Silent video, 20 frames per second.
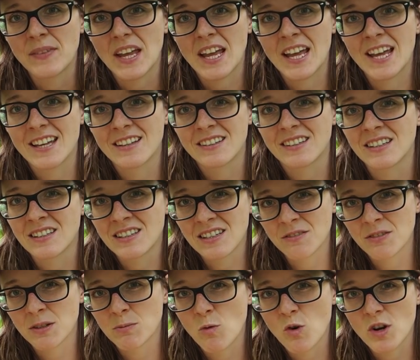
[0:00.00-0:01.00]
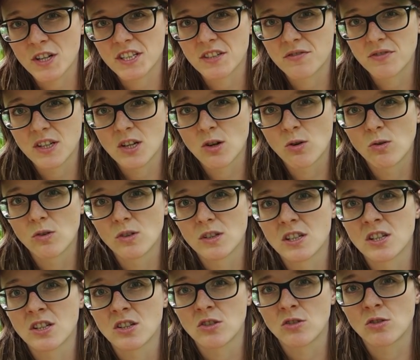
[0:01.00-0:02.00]
and it's even more difficult
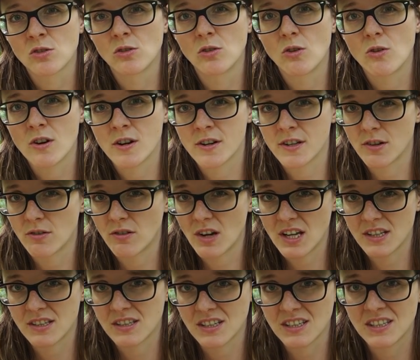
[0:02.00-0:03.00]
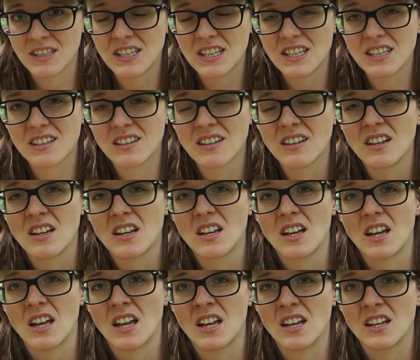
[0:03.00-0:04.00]
to learn the right technique
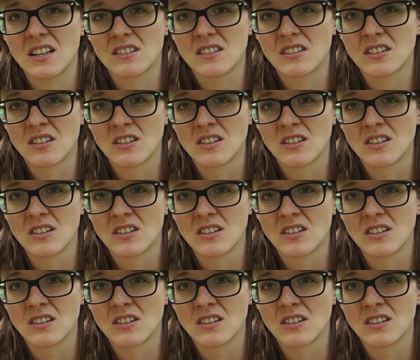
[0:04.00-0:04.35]
and